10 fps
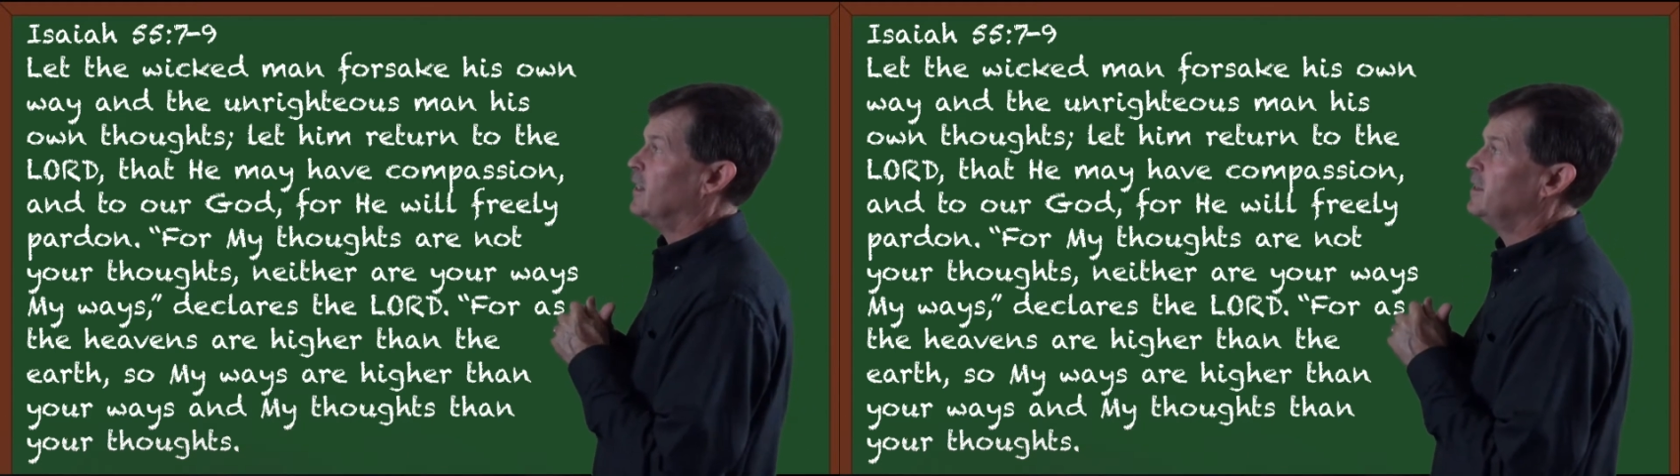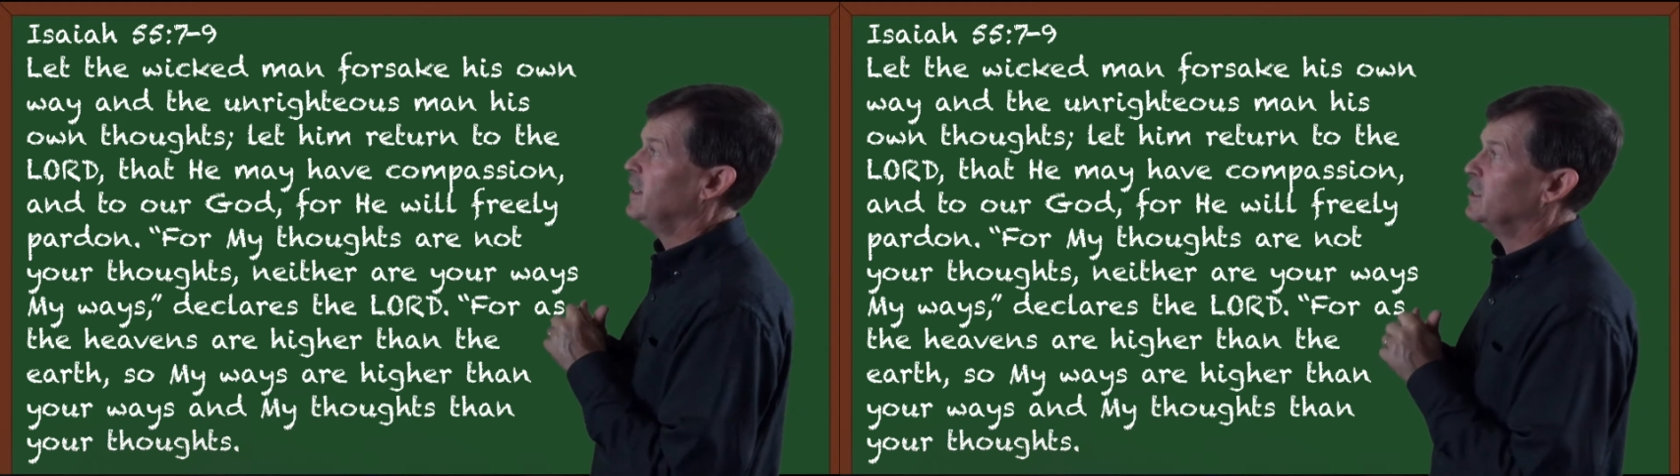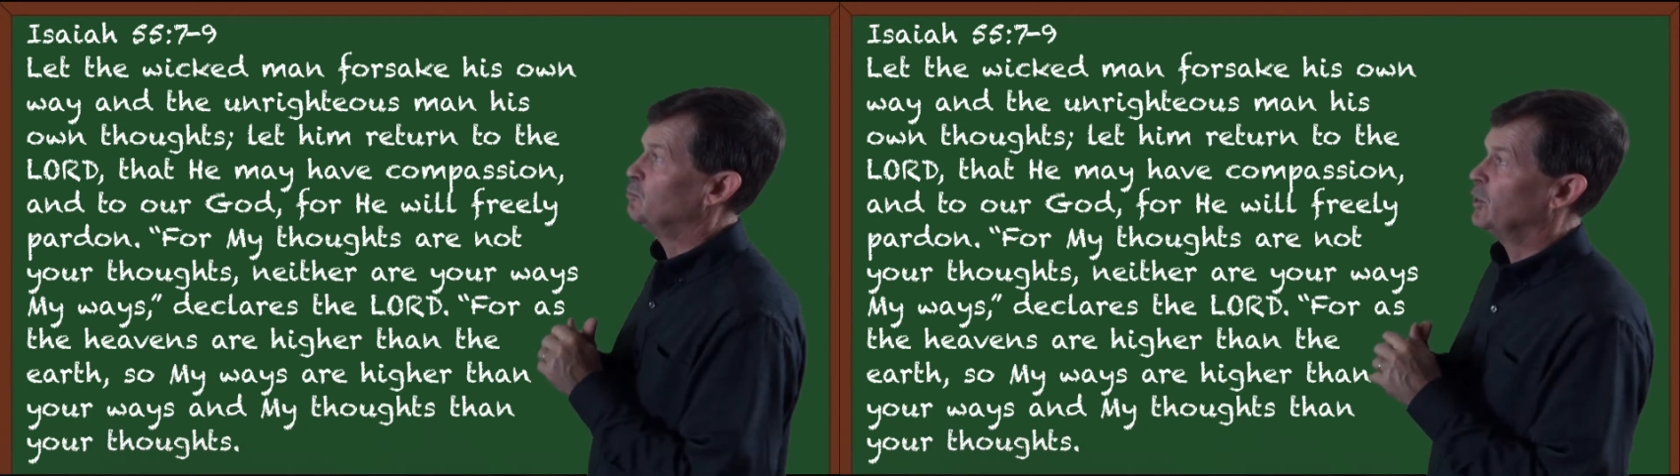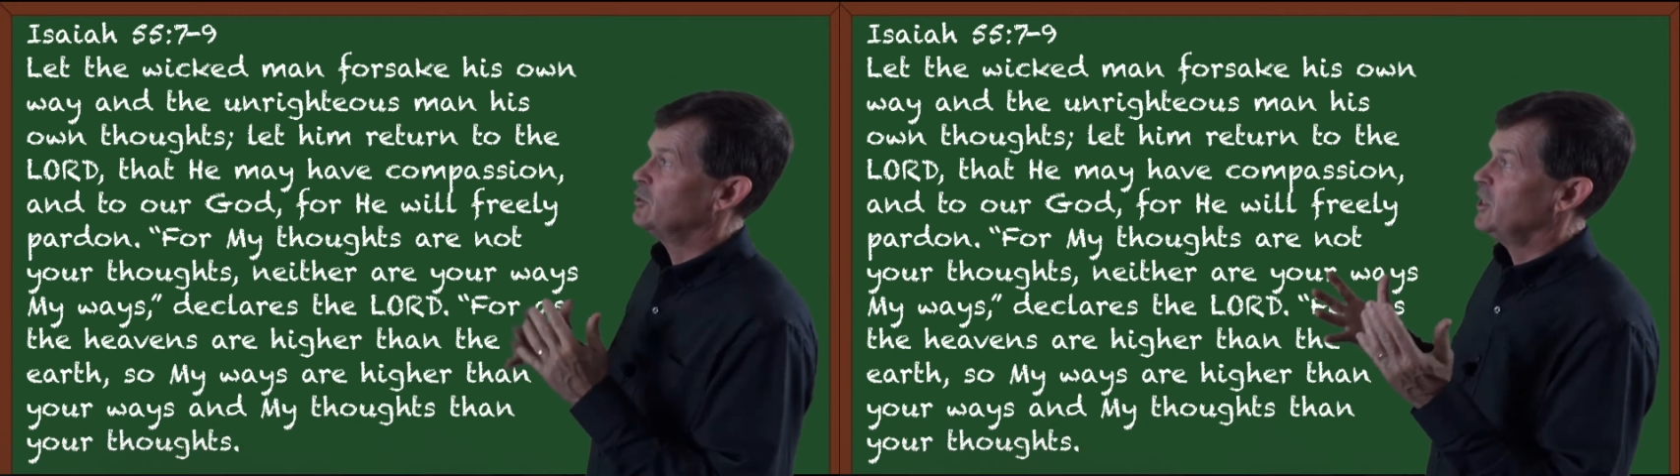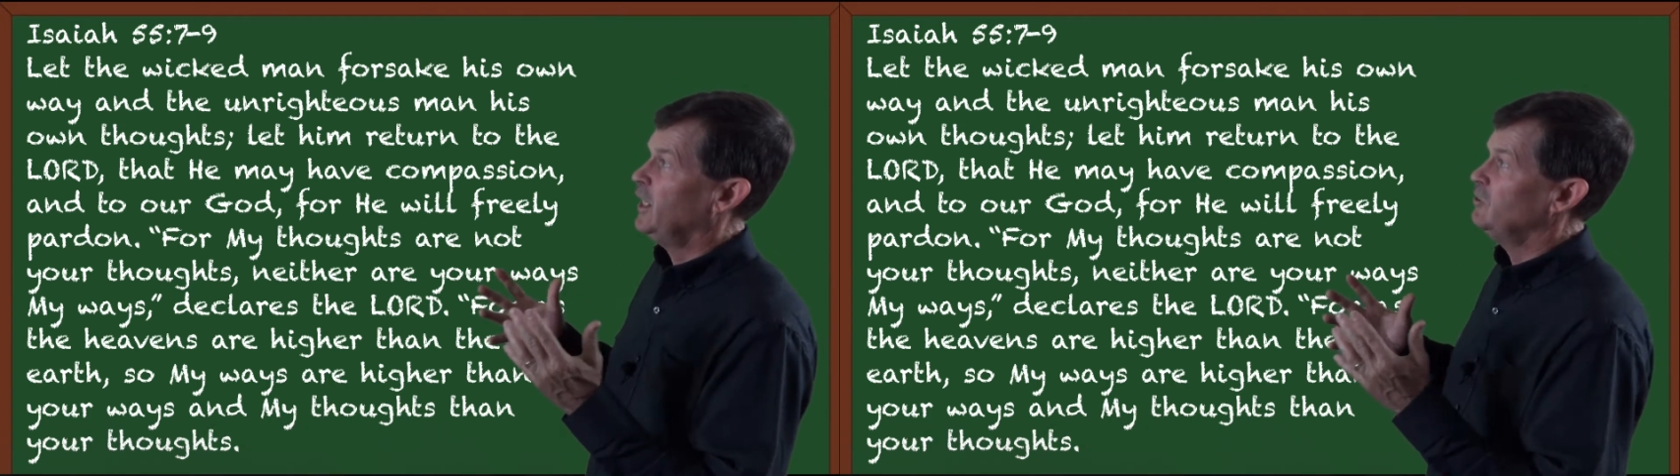think it
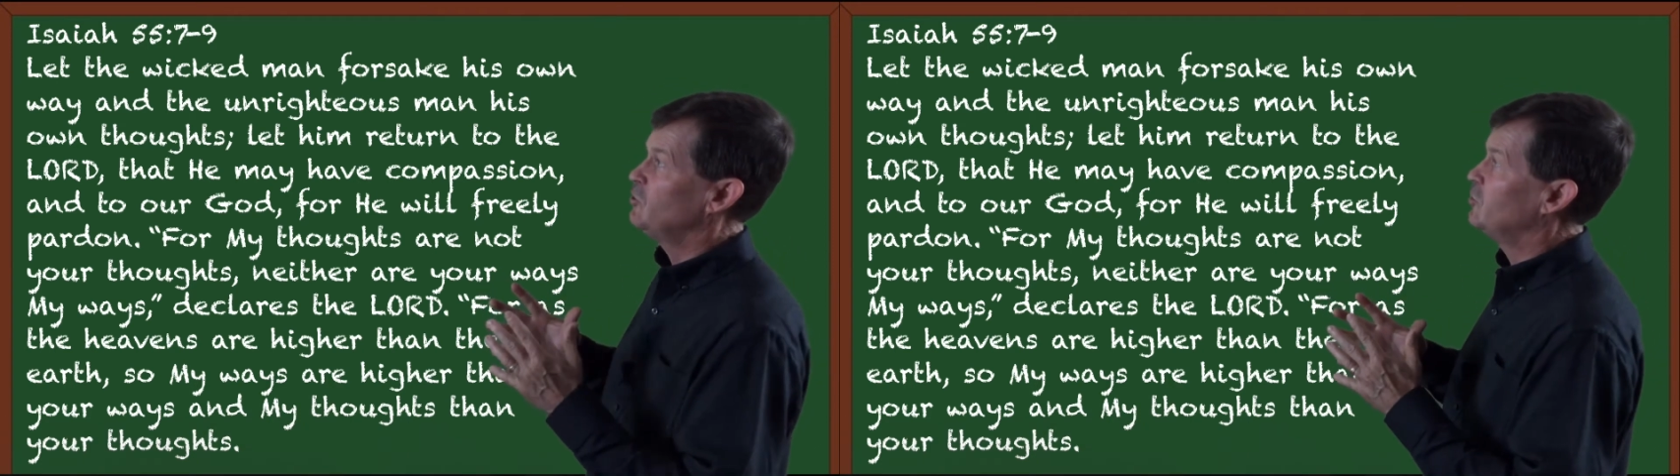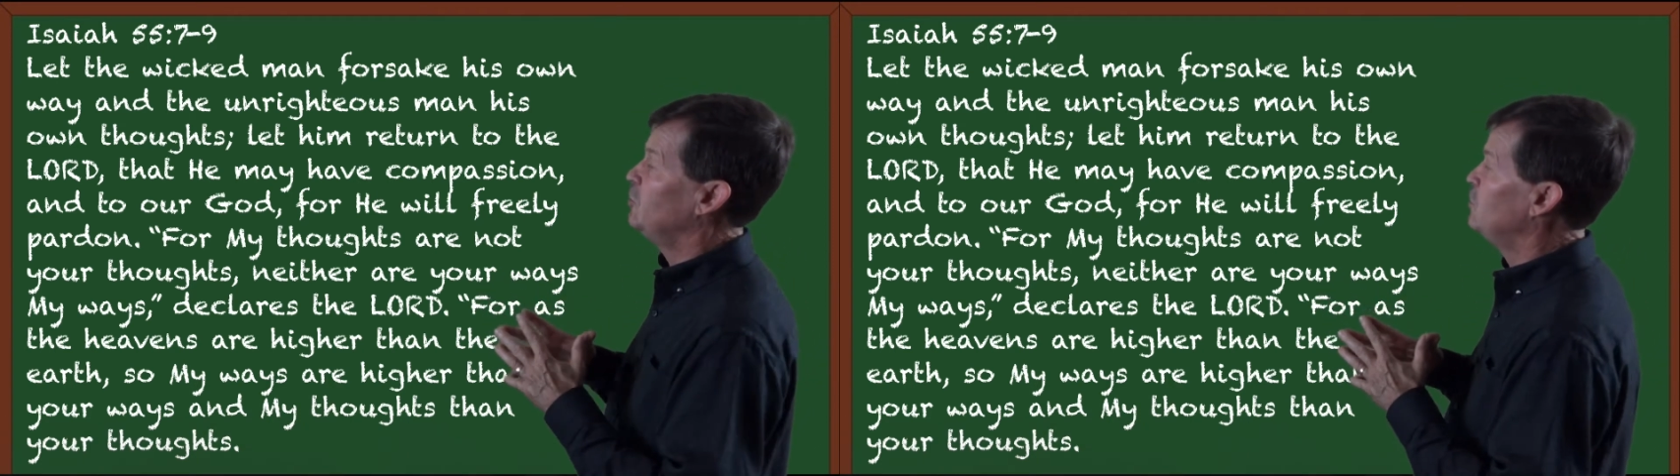pertains to